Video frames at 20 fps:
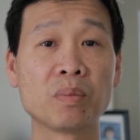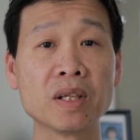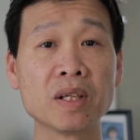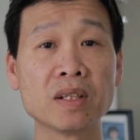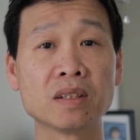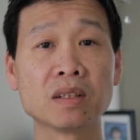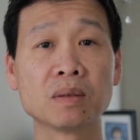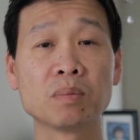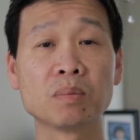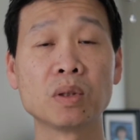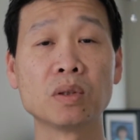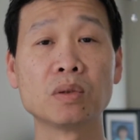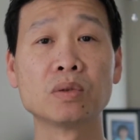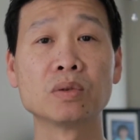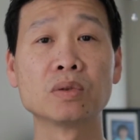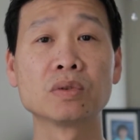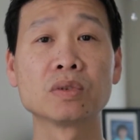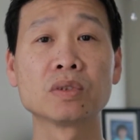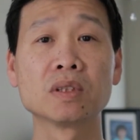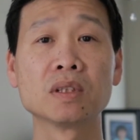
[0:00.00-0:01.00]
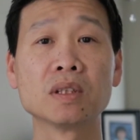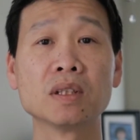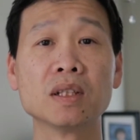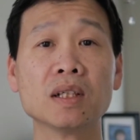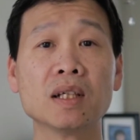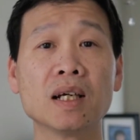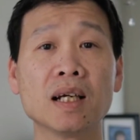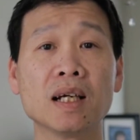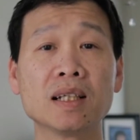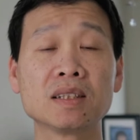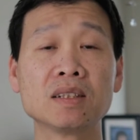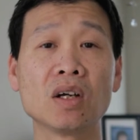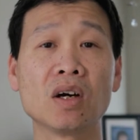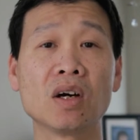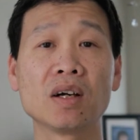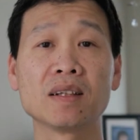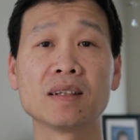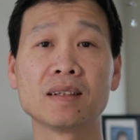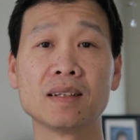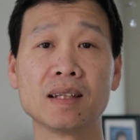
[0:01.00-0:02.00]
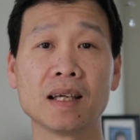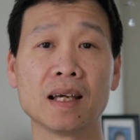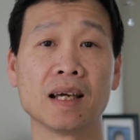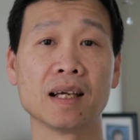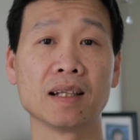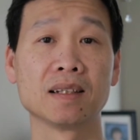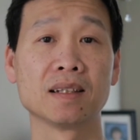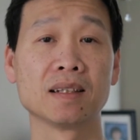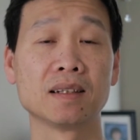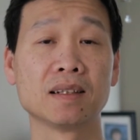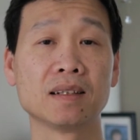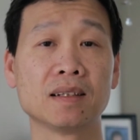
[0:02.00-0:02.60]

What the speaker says: principles. It's not that.